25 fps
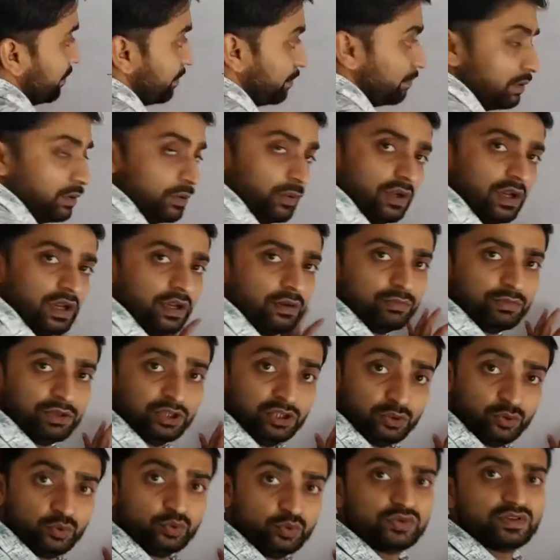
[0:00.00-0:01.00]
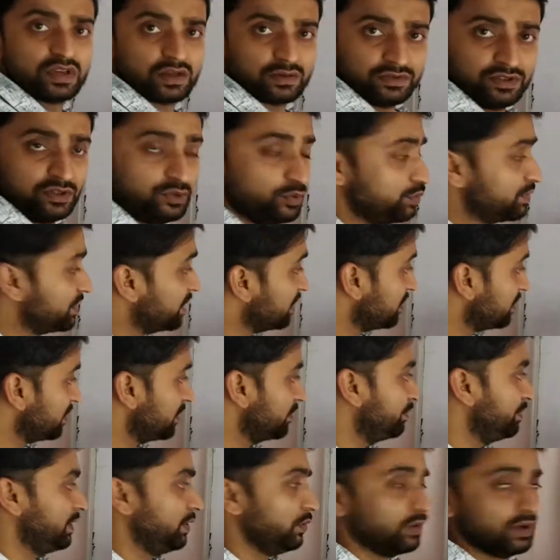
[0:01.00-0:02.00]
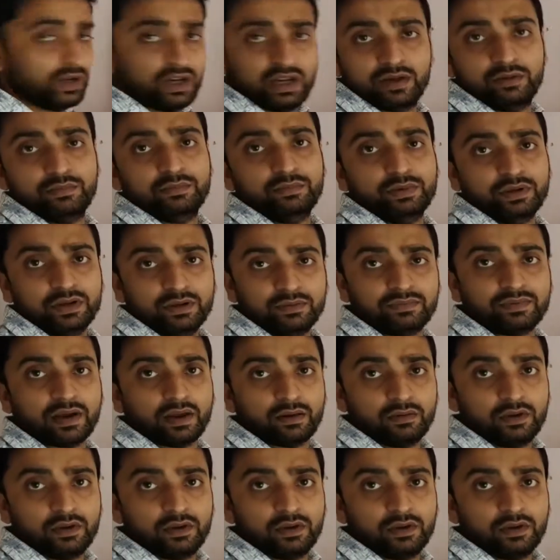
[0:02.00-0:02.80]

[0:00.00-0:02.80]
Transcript: B1 and uses of B1 and B5.